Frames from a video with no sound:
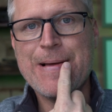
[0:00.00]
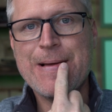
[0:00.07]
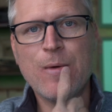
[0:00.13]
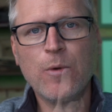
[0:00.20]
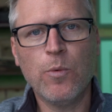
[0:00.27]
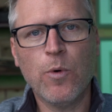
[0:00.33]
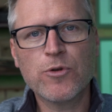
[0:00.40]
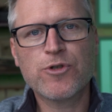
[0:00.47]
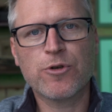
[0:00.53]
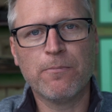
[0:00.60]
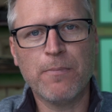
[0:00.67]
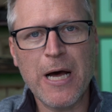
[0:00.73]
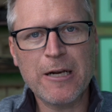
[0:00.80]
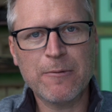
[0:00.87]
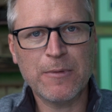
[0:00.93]
You want your
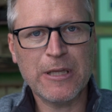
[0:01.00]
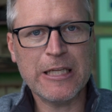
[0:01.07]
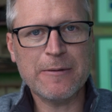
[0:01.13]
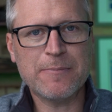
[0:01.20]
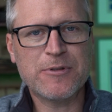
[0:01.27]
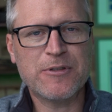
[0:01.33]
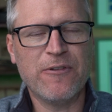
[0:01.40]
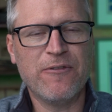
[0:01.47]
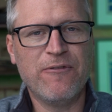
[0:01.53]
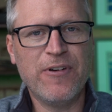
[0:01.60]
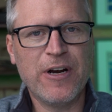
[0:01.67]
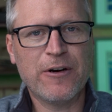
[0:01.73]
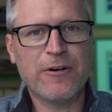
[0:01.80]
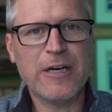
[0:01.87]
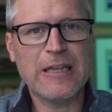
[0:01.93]
bottom lip to
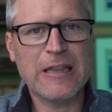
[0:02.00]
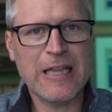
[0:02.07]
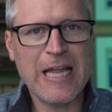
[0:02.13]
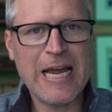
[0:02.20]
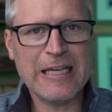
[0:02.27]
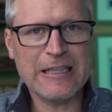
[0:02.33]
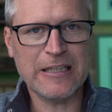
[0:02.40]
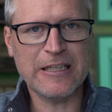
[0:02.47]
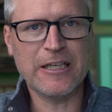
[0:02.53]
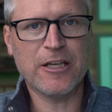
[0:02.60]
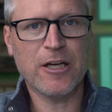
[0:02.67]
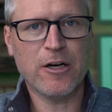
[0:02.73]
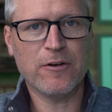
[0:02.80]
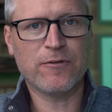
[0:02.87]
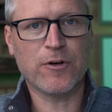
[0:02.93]
very lightly
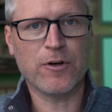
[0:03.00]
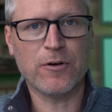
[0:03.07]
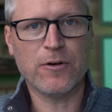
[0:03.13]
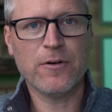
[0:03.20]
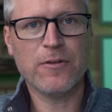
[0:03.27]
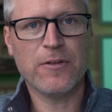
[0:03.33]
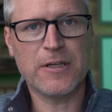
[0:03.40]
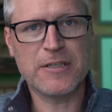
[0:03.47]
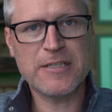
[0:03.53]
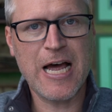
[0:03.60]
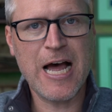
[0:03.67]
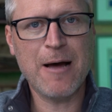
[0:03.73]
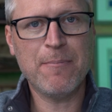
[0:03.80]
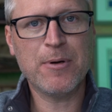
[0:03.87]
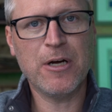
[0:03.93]
cover the
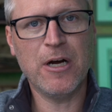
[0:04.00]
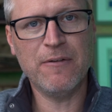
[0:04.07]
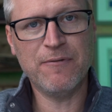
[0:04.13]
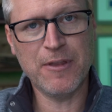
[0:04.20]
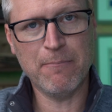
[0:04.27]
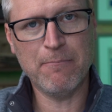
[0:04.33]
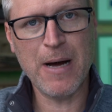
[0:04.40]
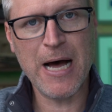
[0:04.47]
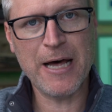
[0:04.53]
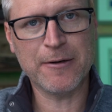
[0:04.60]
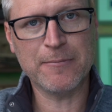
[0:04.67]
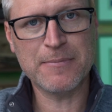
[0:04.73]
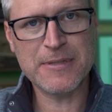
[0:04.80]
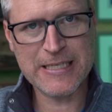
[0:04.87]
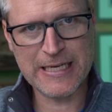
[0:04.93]
top of the
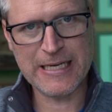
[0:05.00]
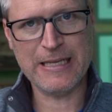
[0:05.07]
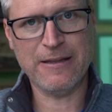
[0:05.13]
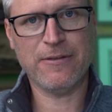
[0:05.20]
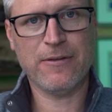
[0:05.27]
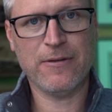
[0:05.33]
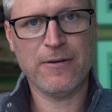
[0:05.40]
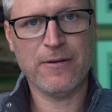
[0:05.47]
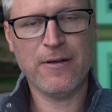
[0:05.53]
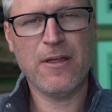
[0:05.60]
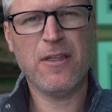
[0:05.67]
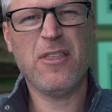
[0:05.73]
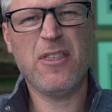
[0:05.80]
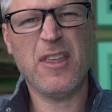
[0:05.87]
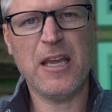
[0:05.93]
bottom teeth.
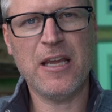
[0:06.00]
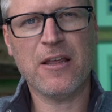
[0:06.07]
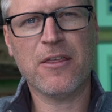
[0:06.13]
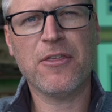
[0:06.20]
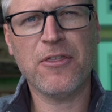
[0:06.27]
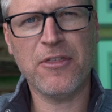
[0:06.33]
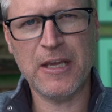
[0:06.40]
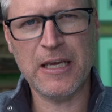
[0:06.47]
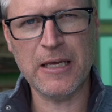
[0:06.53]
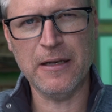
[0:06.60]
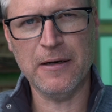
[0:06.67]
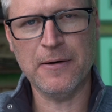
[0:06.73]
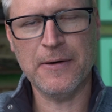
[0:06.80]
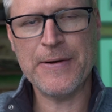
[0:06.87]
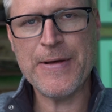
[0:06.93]
Think
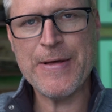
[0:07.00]
thin.